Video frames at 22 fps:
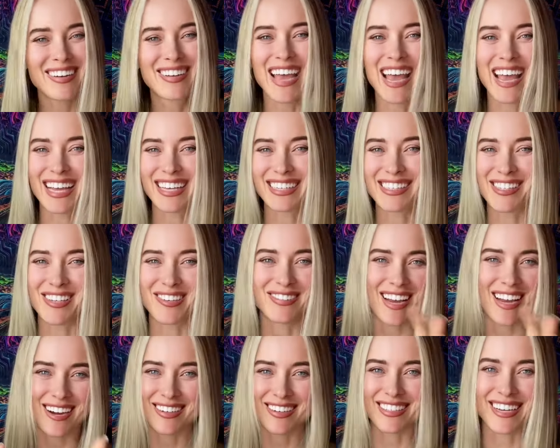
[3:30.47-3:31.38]
Okay, so
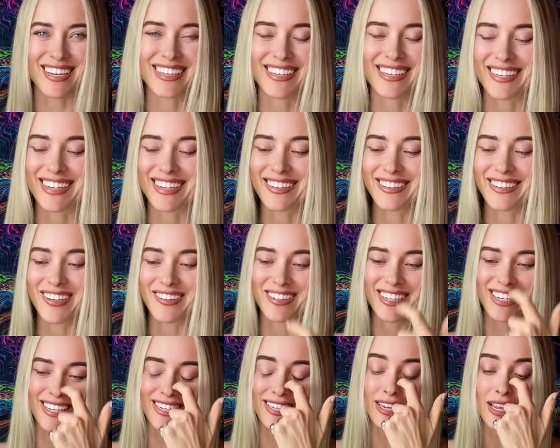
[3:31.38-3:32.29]
now we're talking
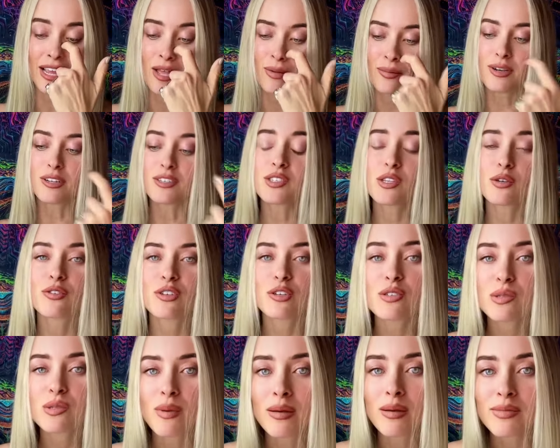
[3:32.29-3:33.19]
Nickelodeon, but also
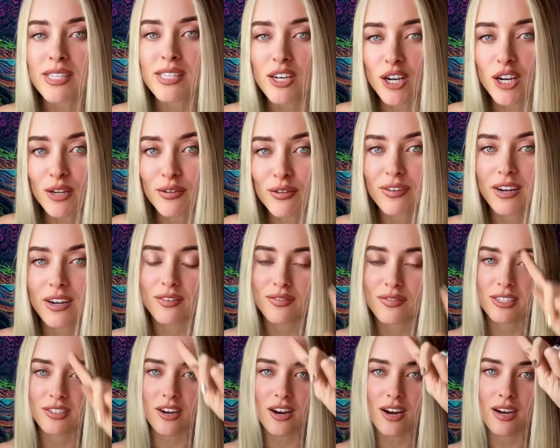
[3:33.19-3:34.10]
Goosebumps and Are You Afraid
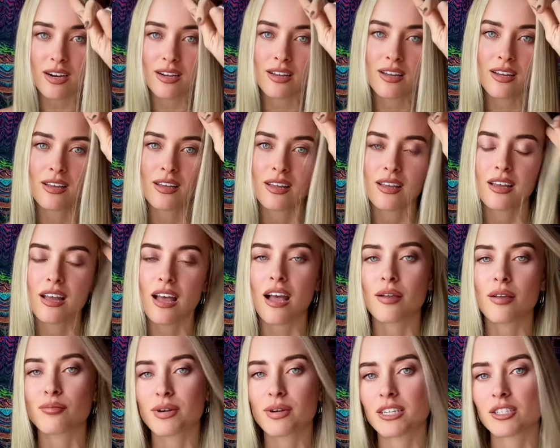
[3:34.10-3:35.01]
of the Dark?
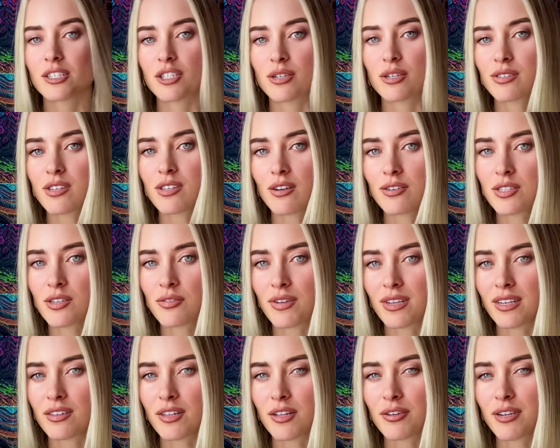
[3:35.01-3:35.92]
I'm pretty sure is also
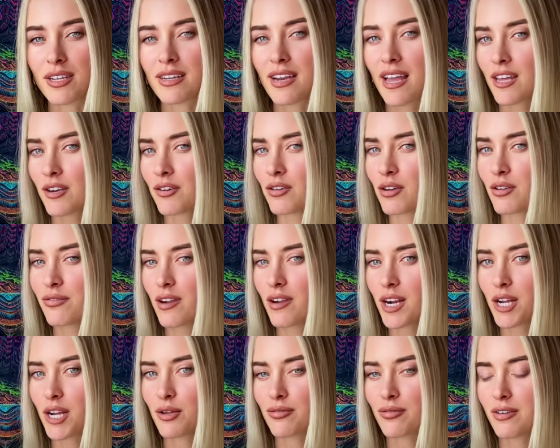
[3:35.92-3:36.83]
Nickelodeon. I don't know if
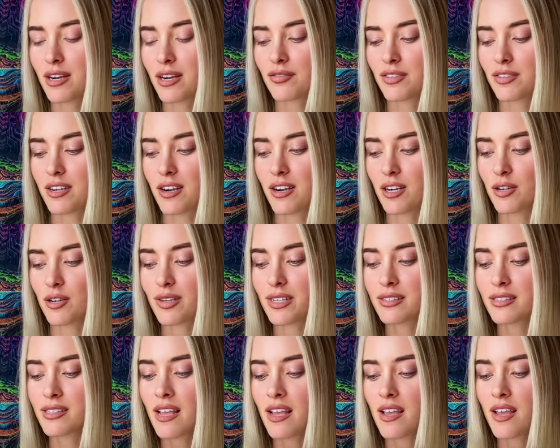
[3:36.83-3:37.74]
Are You Afraid of the Dark
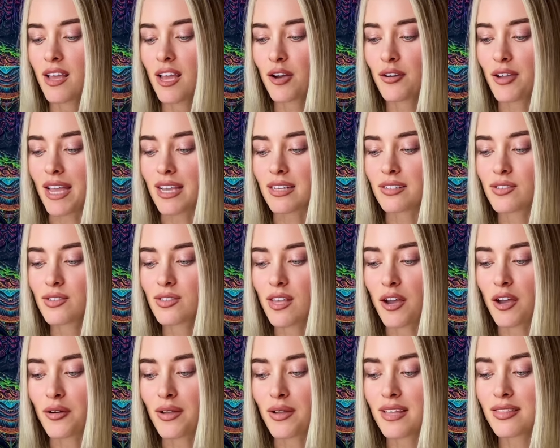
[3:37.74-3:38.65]
was. Okay,
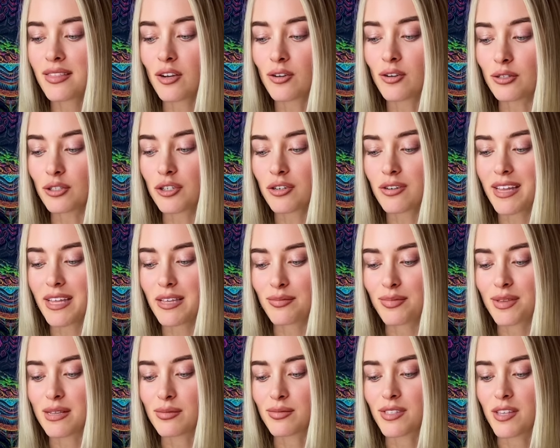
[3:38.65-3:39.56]
so in the ultralight
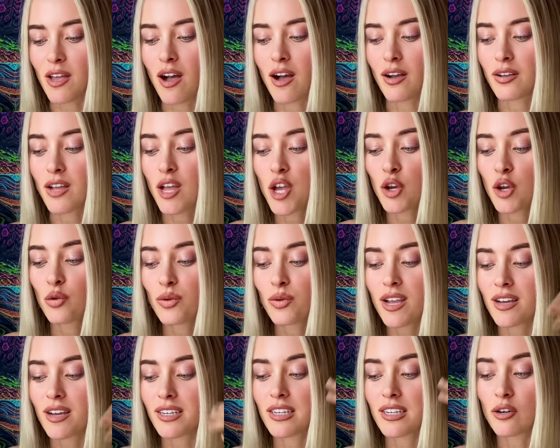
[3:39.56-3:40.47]
beam song, we
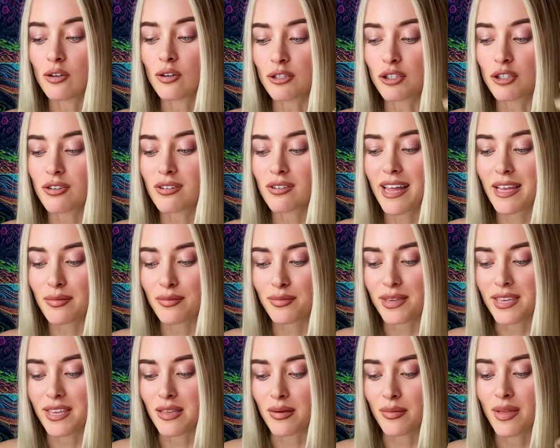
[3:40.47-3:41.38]
on an ultralight
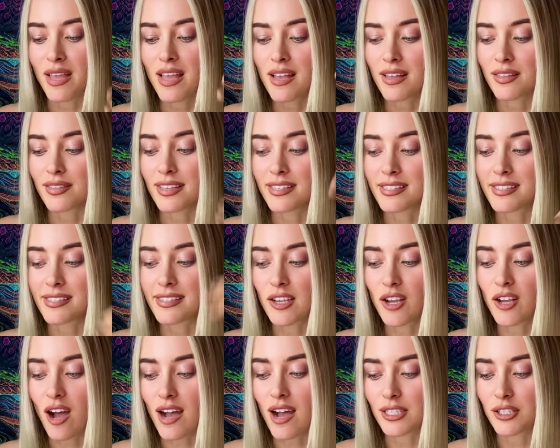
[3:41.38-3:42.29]
beam, this is a
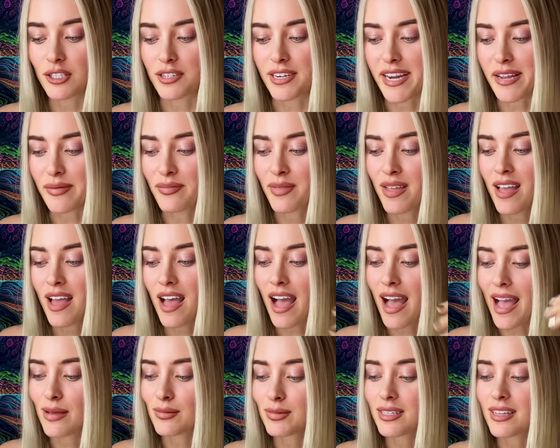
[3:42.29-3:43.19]
god dream.
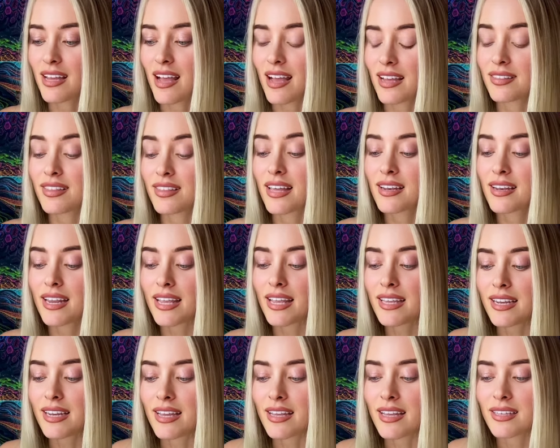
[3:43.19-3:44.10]
I'm a, and then
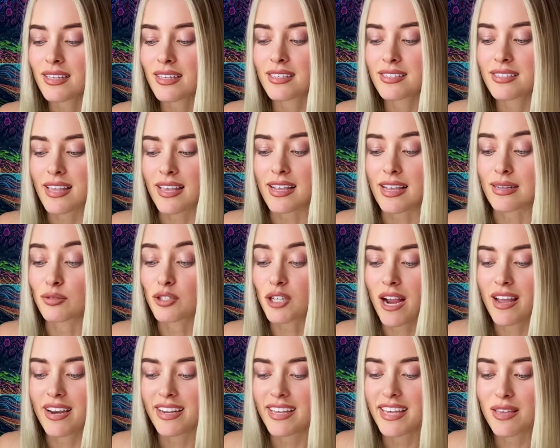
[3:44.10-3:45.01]
in it, he's like, I'm
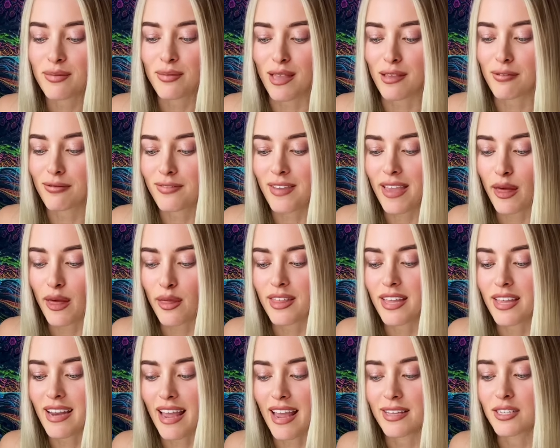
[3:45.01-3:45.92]
trying to keep my faith
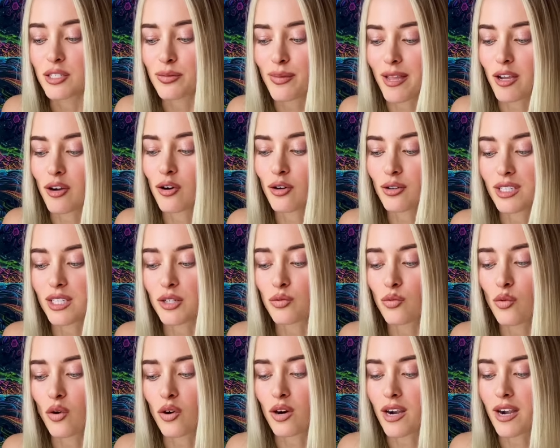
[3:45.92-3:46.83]
and end my holy
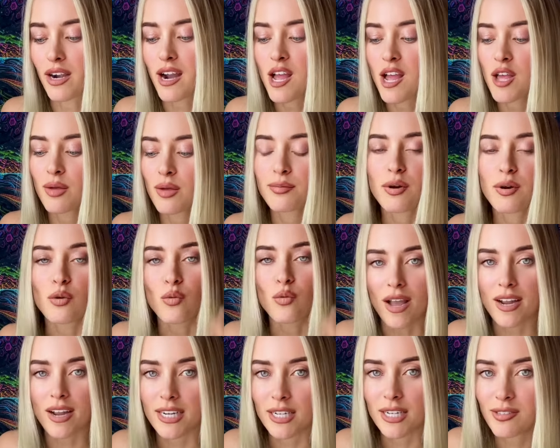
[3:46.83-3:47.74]
war, but
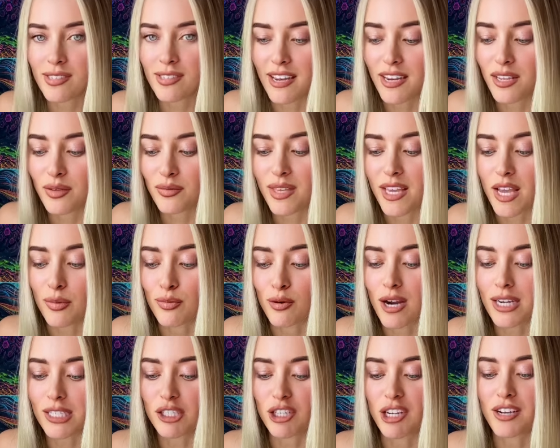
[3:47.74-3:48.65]
why are you sending me
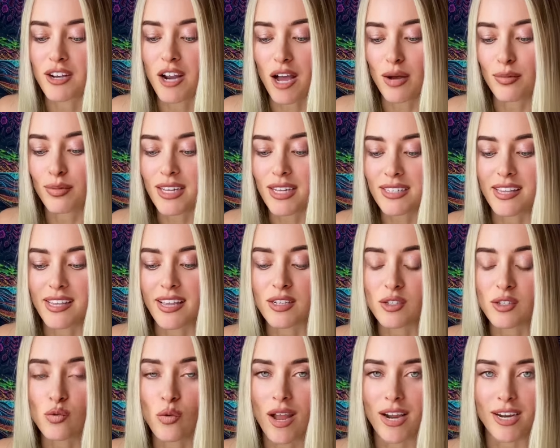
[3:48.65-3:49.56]
oppression, not
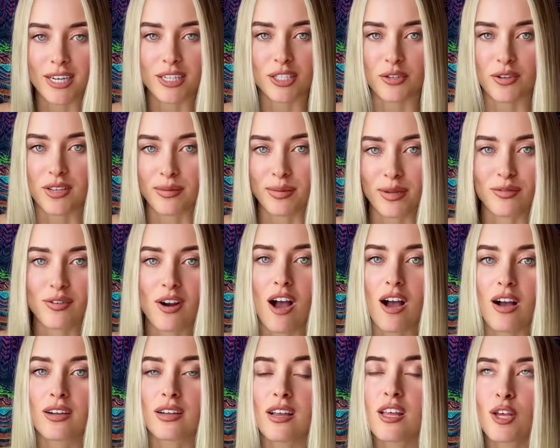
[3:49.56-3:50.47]
blessings? Why are you doing me
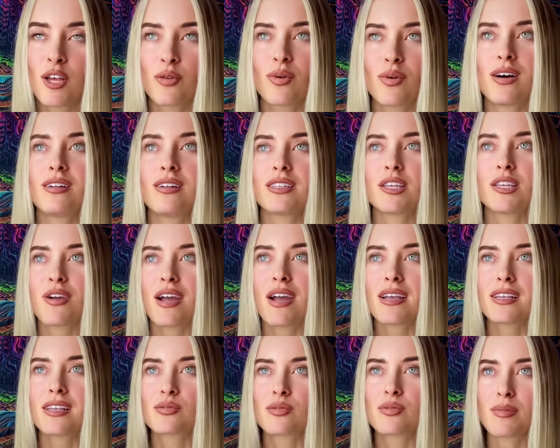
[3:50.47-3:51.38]
wrong? Well, you
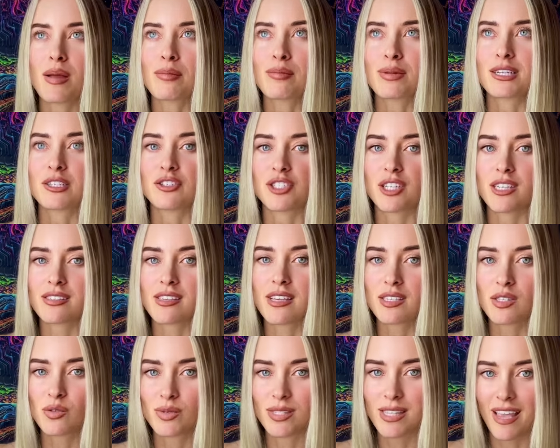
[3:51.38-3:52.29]
guys remember,
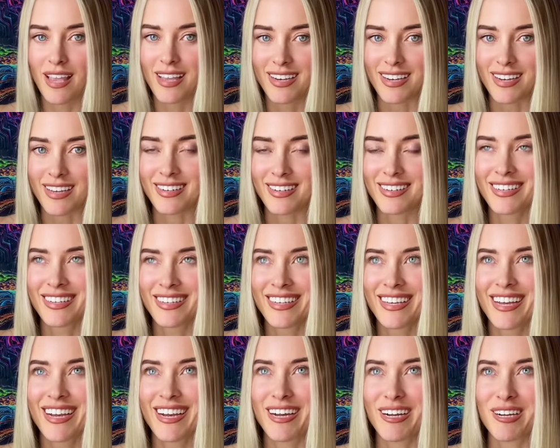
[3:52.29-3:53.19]
Jesus was hated,
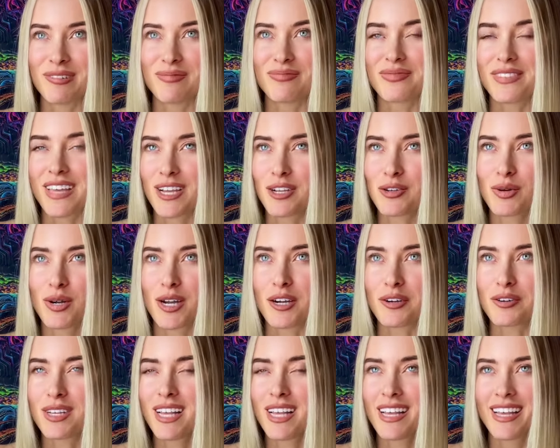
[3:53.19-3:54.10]
um, that
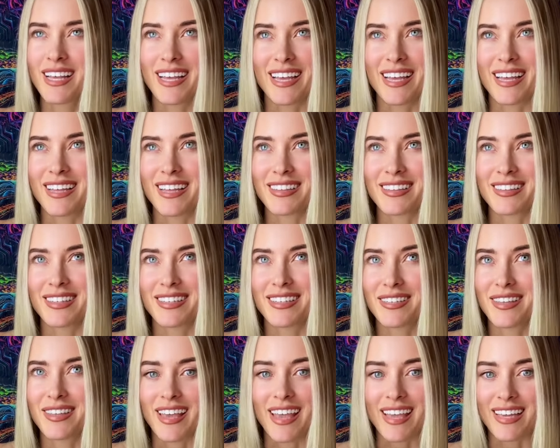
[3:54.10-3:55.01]
quote, and
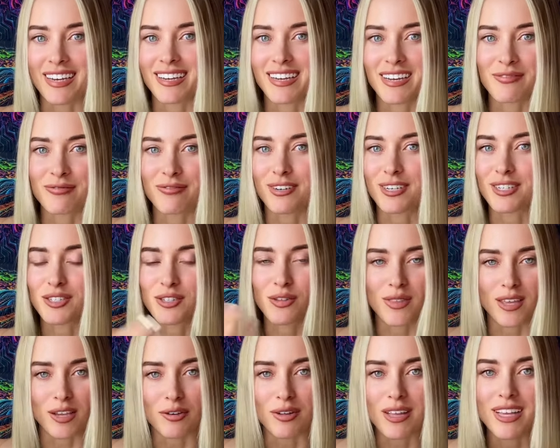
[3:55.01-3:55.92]
they hated him first, so
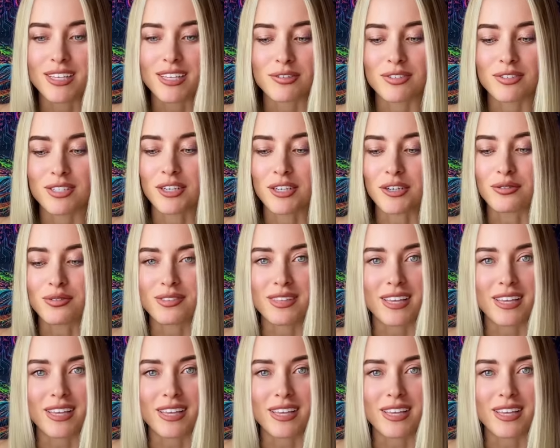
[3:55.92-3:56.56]
they will hate you too.